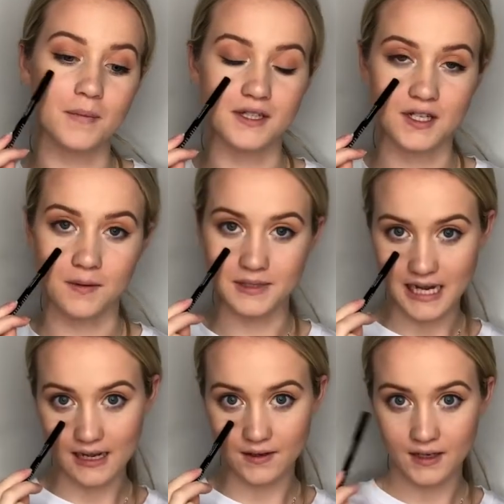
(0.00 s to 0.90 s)
must come
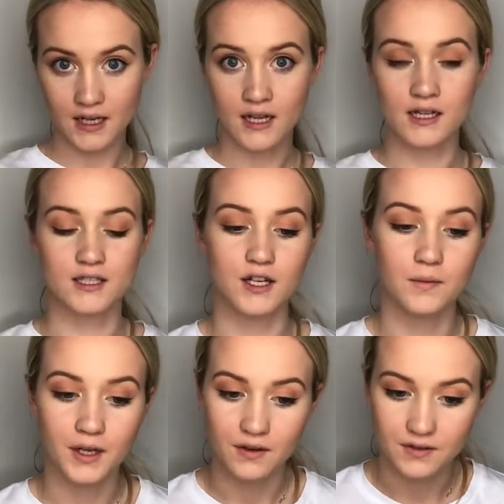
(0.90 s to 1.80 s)
down, so
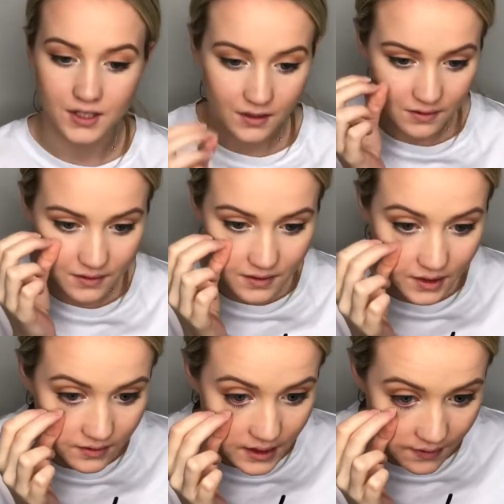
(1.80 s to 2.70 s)
we're going to
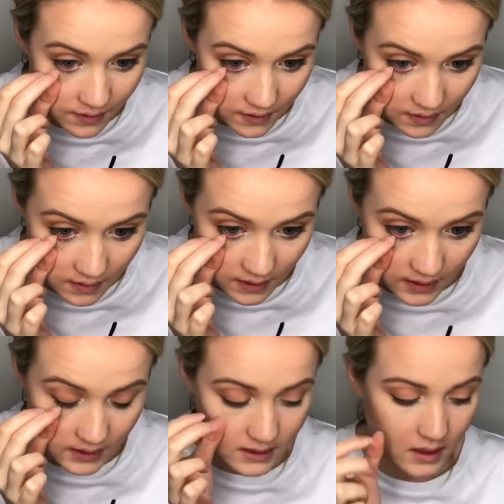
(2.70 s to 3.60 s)
use
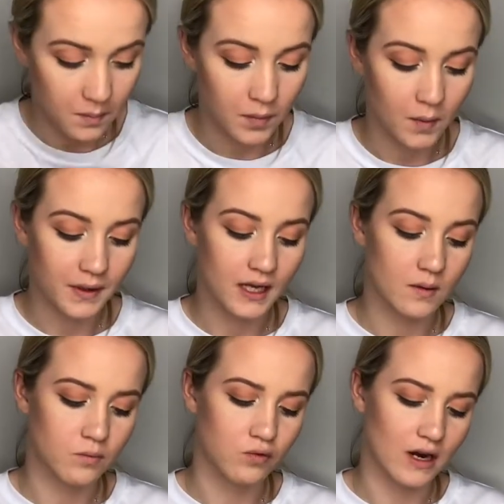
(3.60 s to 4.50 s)
this Bobbi
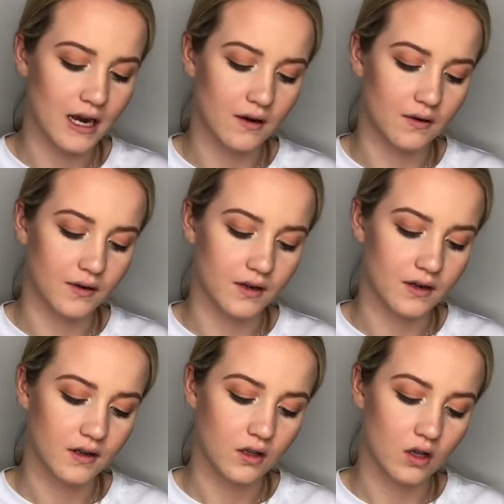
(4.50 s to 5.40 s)
brown
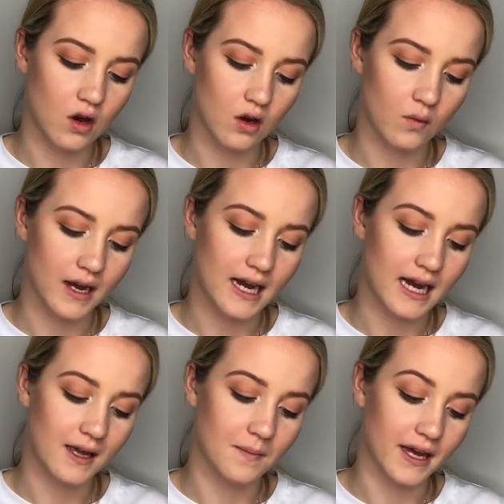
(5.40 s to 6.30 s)
long wear
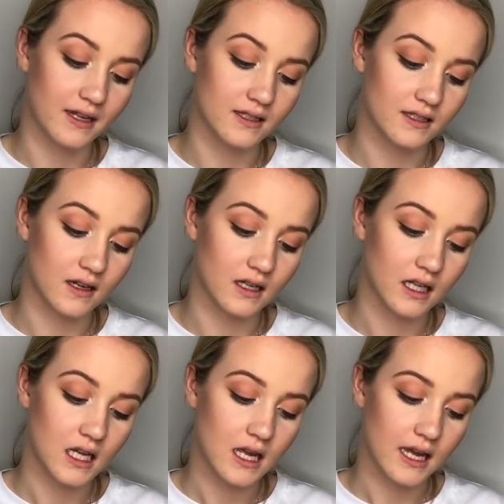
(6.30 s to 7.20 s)
eye
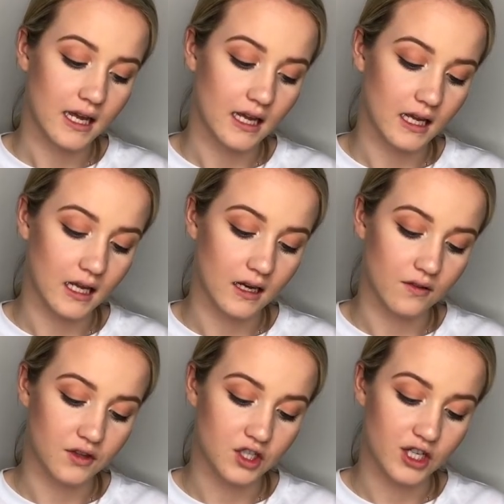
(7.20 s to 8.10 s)
pencil in
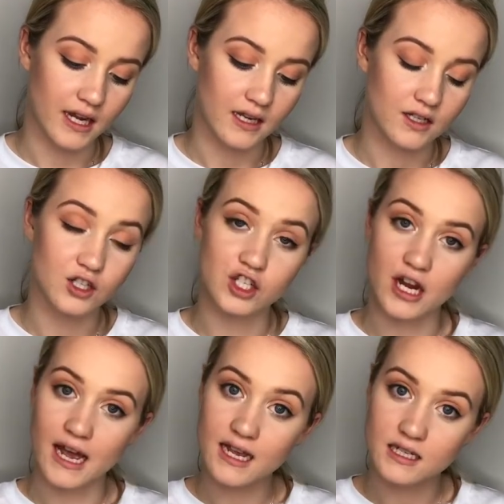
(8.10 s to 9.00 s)
the shade
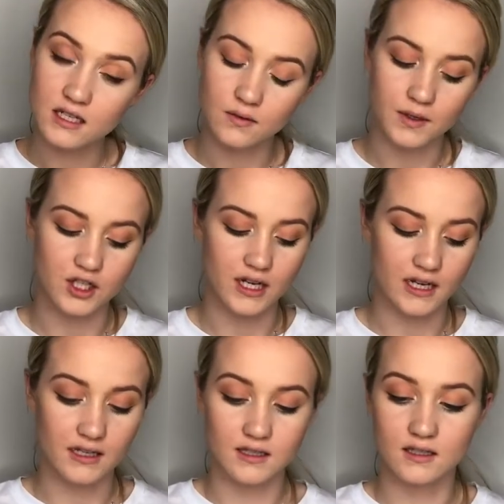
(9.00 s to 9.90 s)
Jet, which
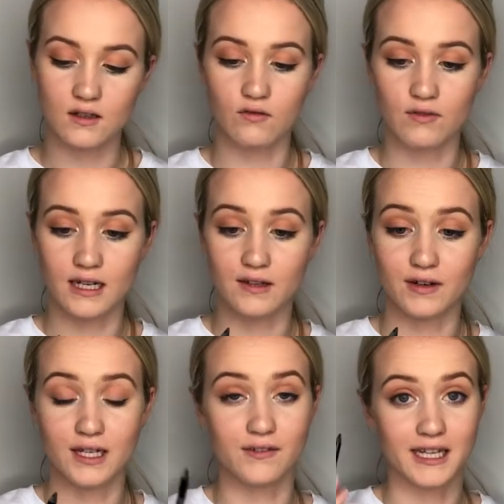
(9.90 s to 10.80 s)
is really,
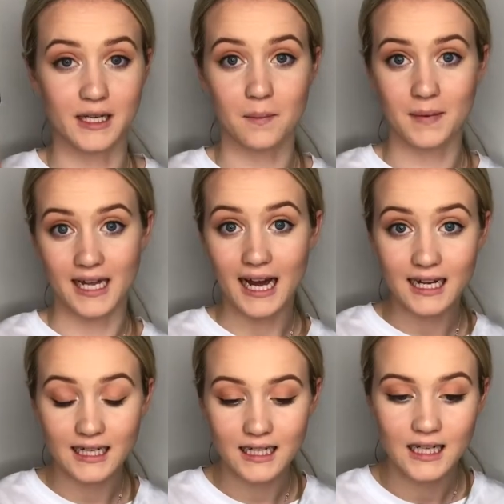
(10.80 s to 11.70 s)
really, really
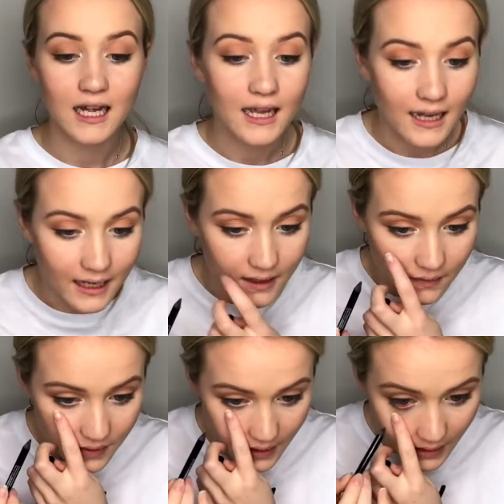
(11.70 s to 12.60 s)
black, in
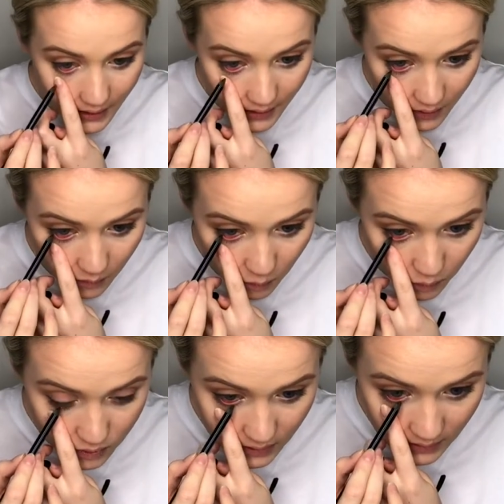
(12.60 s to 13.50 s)
the inner
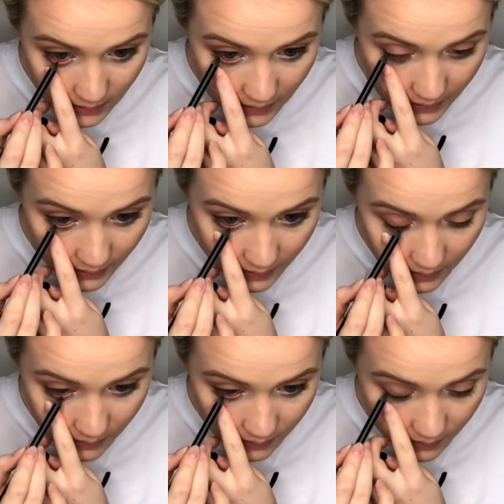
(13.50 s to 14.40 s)
waterline,
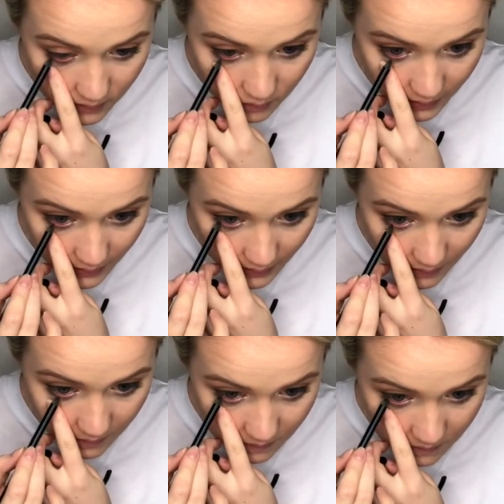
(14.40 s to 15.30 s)
this one here.